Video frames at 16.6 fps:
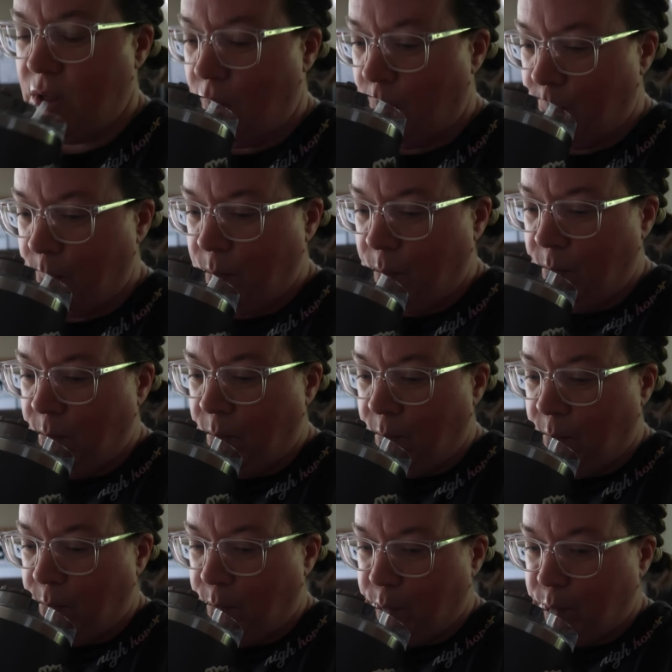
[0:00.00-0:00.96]

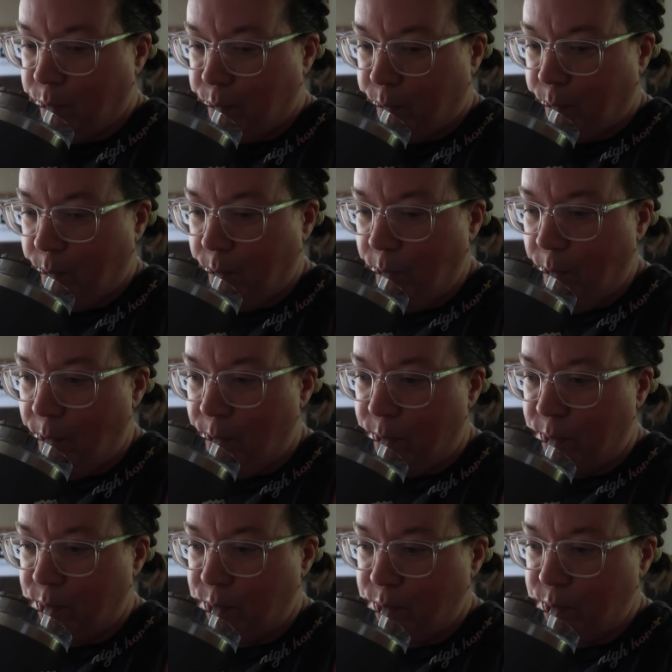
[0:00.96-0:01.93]

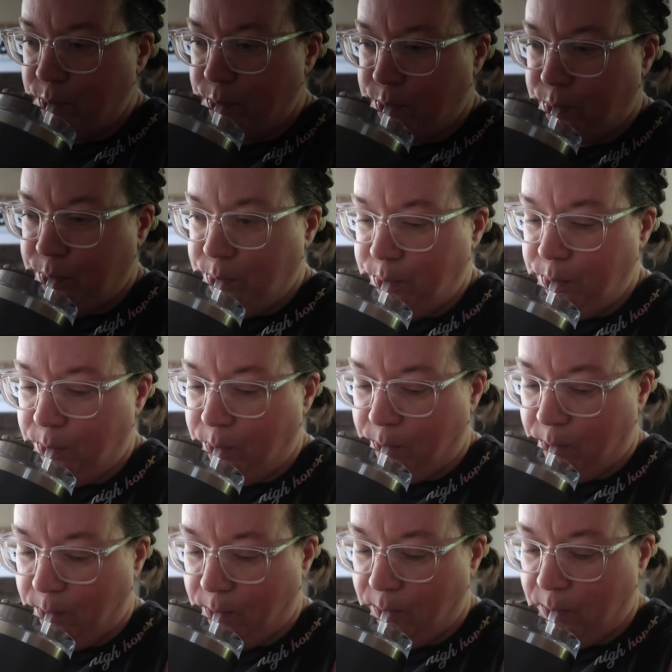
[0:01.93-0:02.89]

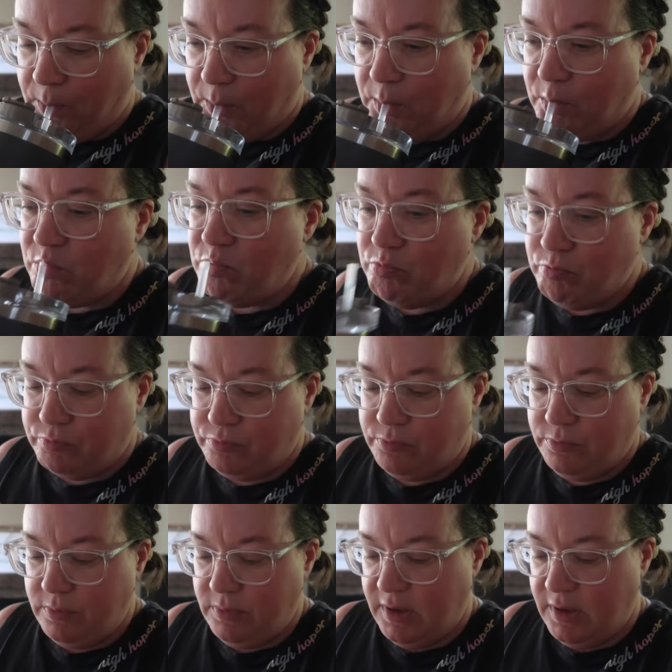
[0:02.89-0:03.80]
[no speech]